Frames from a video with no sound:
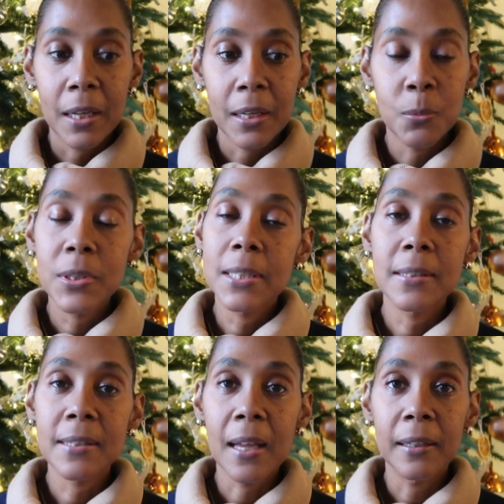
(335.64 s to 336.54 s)
it was
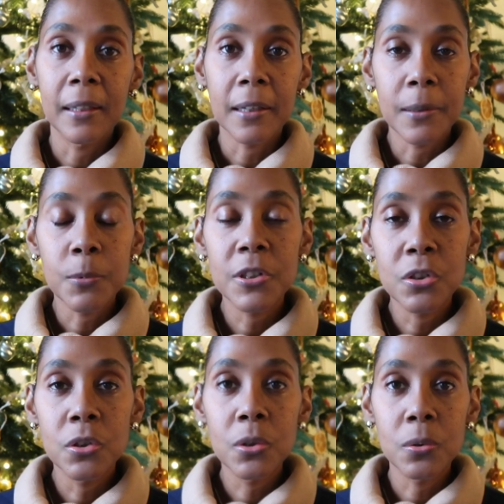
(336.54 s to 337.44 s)
exciting. It
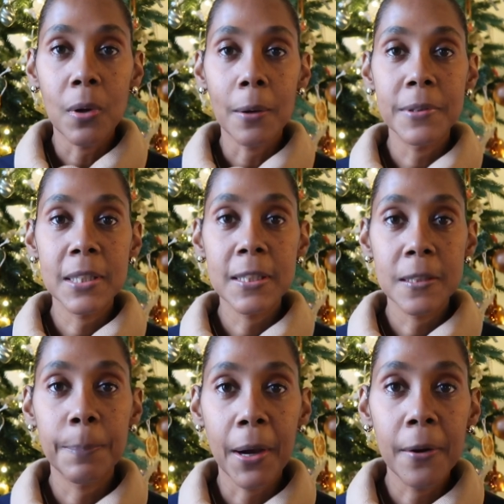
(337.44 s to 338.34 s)
was new. I was
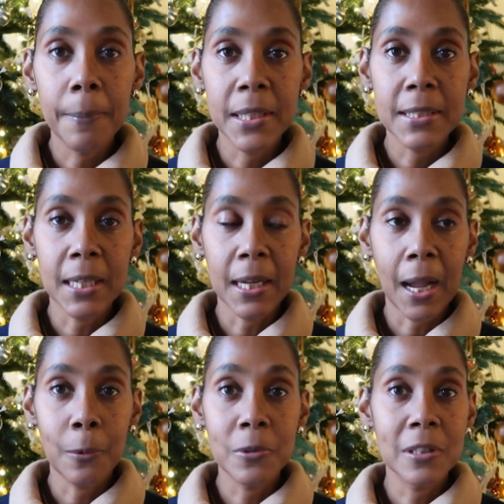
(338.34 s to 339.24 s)

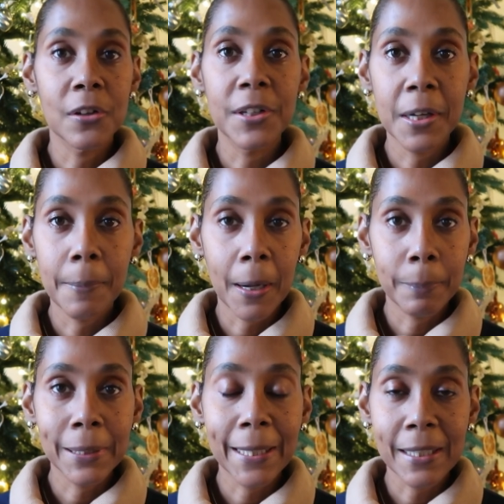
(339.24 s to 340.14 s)
experimenting. I was learning
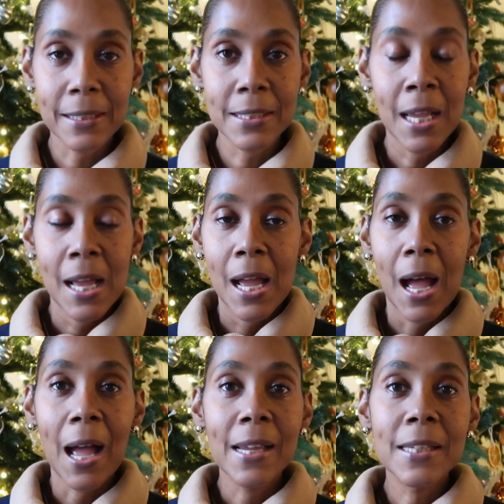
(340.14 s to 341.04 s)
about plants.
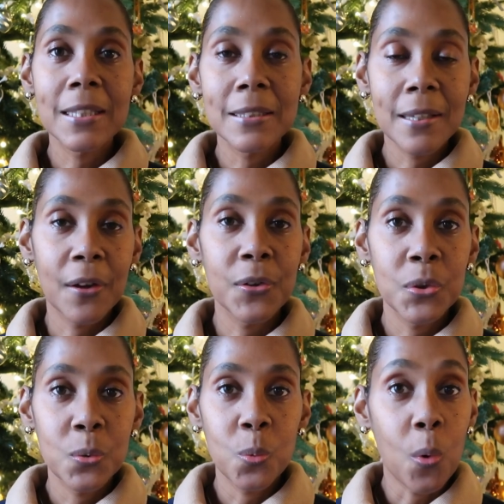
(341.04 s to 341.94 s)
I can tell
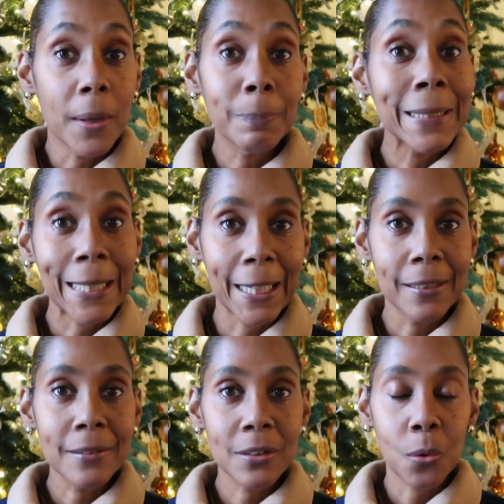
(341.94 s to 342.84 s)
you what
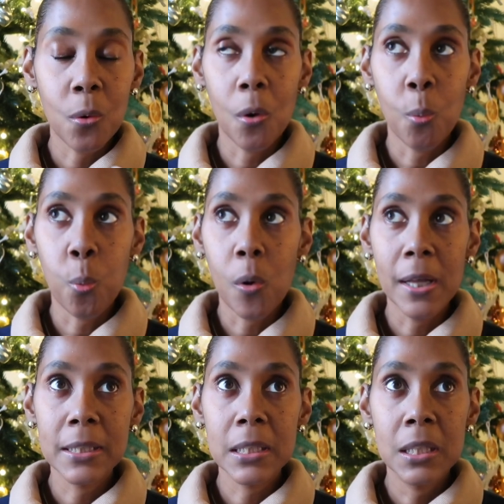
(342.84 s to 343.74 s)
plant or
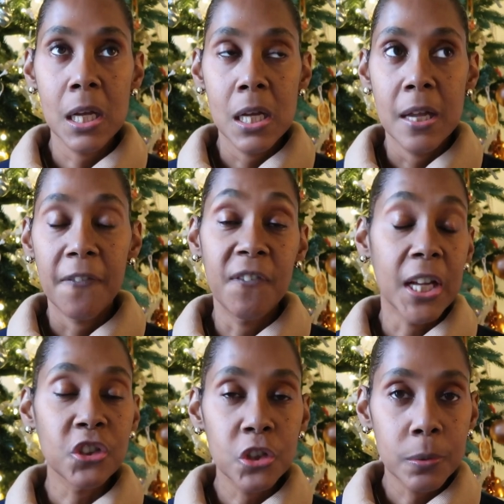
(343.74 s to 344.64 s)
what
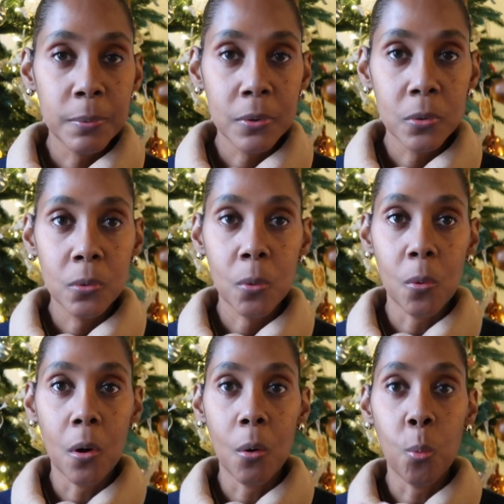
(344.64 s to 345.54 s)
vegetable
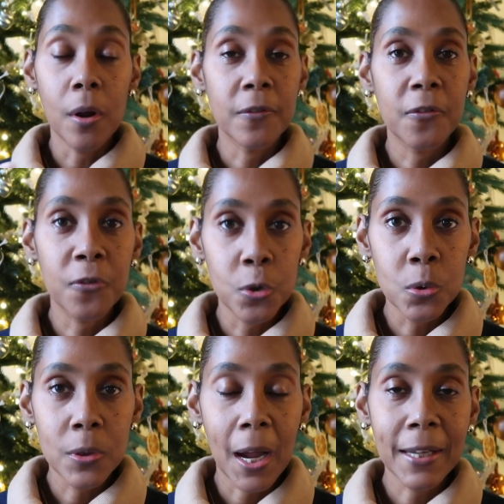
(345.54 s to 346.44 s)
or what
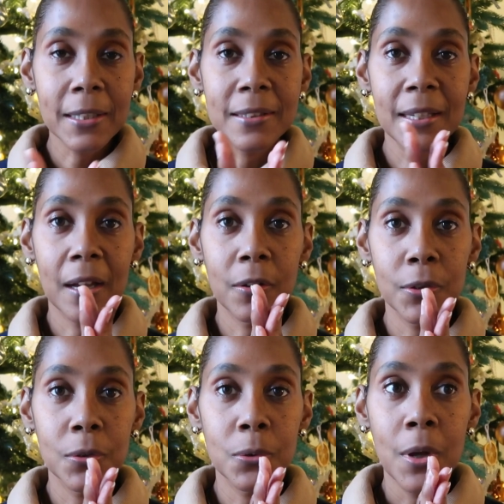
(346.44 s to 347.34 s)
fruit. I can tell
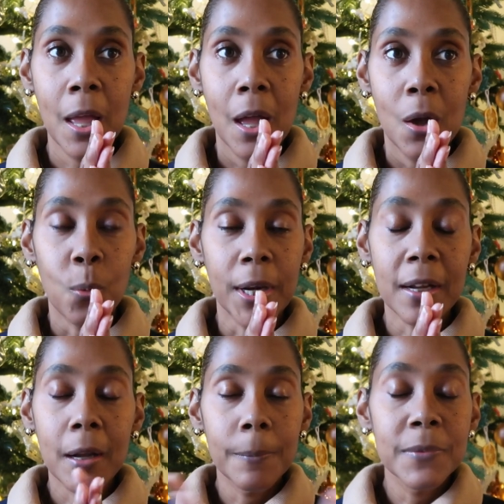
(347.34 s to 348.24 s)
you when
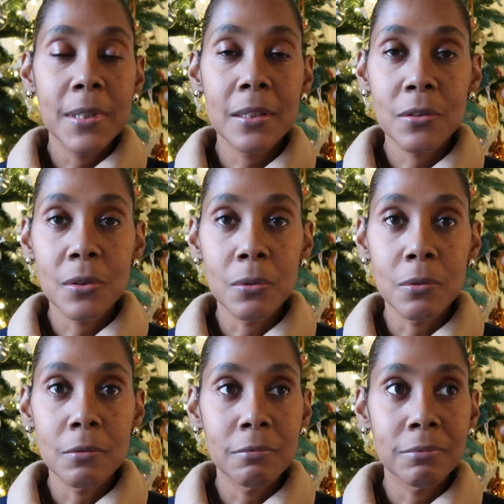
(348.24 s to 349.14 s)
it comes
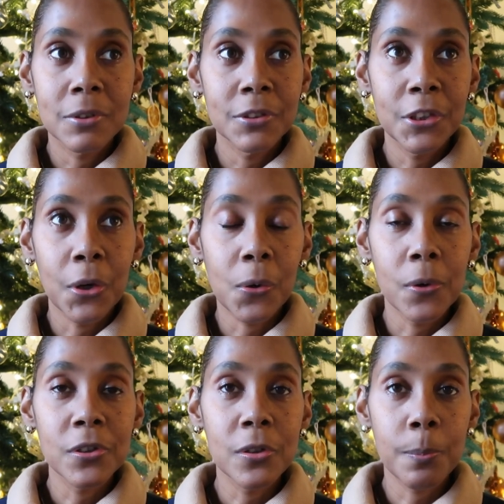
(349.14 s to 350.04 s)
to you know,
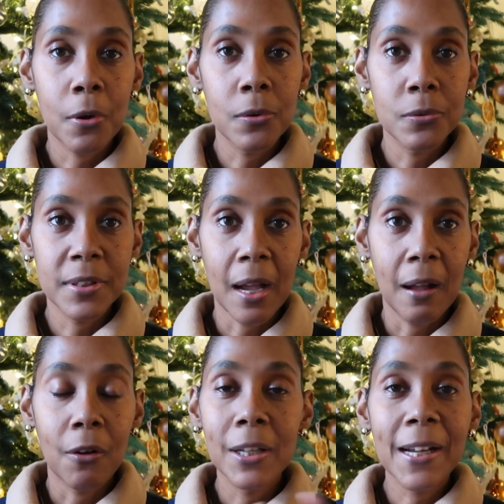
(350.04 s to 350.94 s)
going to the produce
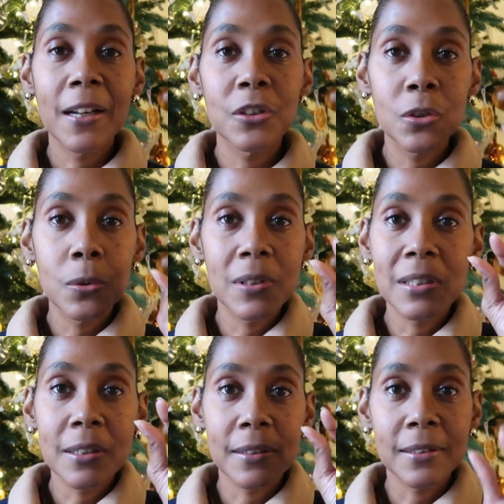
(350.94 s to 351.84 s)
aisle, all I gotta do
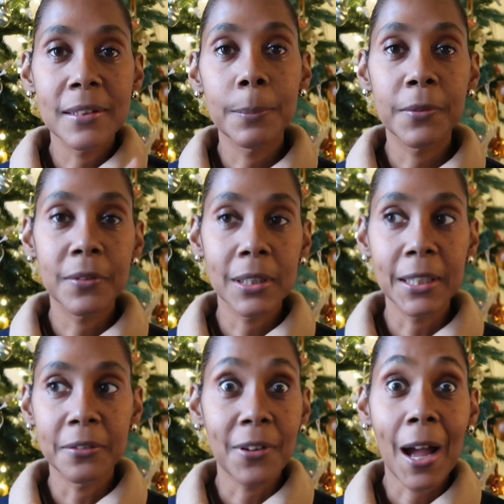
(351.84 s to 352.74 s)
is look at the tip of a
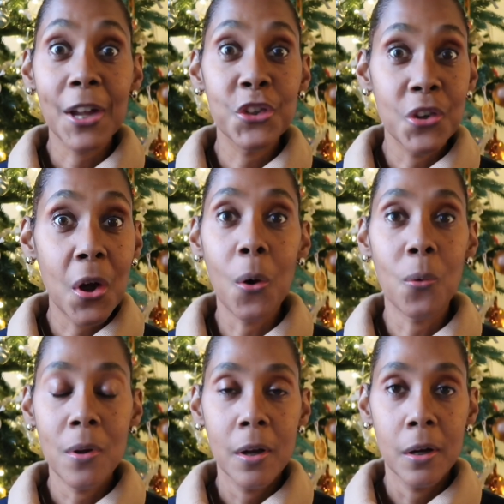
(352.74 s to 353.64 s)
leaf. I
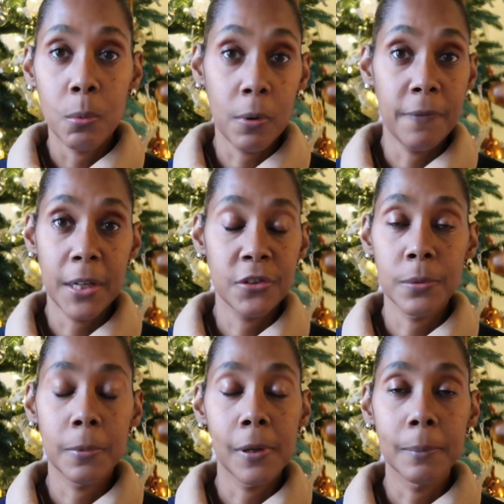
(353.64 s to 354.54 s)
know what
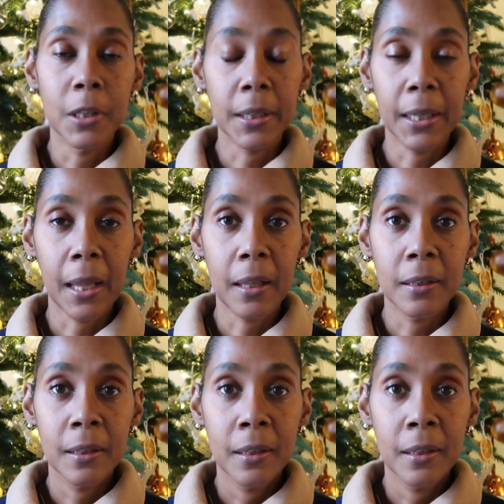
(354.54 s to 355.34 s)
vegetable I'm looking at.